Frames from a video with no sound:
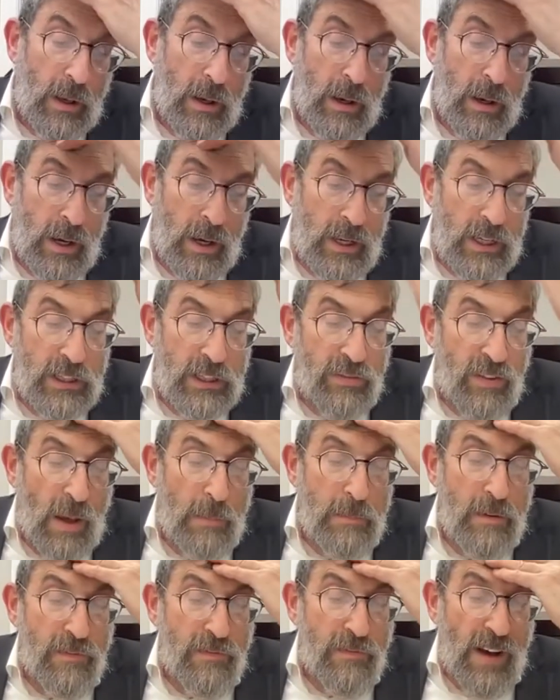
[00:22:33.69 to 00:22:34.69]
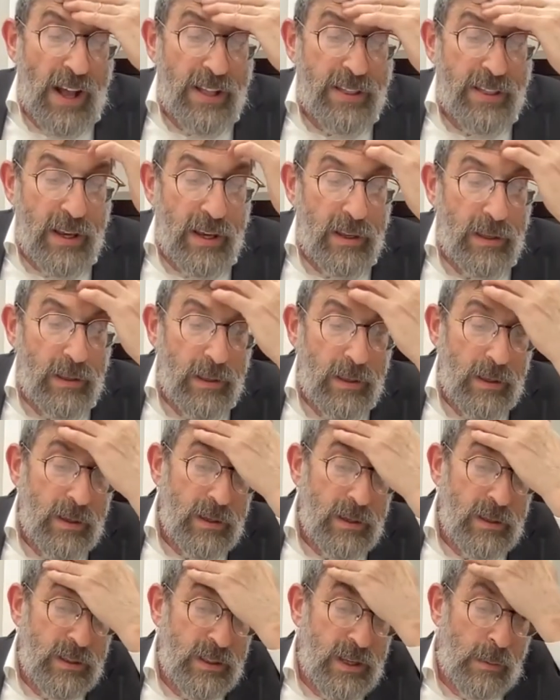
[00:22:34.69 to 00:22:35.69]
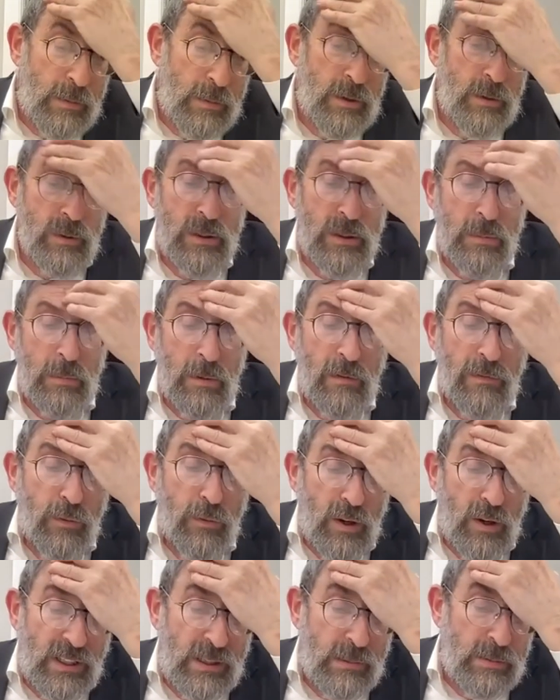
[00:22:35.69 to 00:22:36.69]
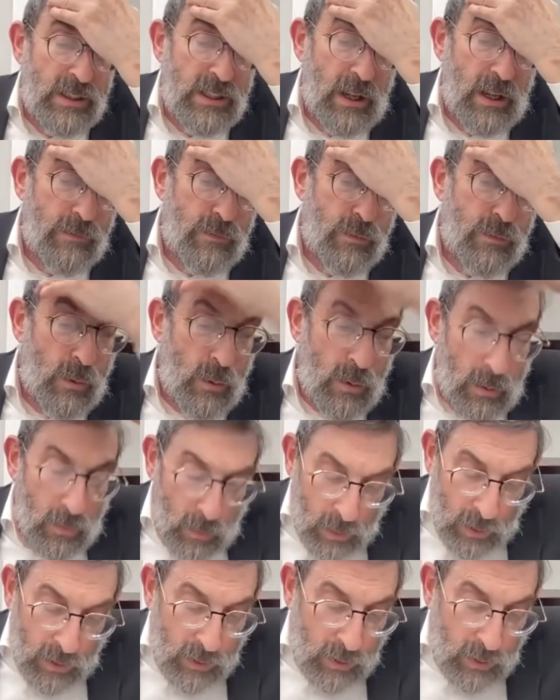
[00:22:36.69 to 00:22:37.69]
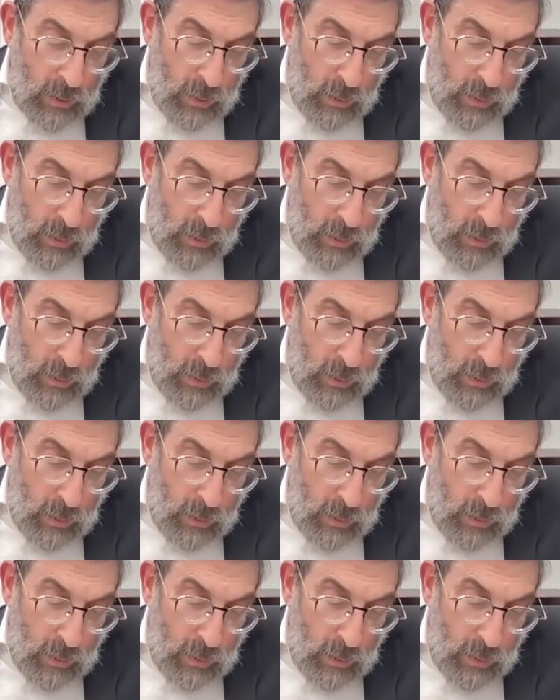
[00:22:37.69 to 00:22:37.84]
Ha'oinis v'hamefate, someone who's forced himself or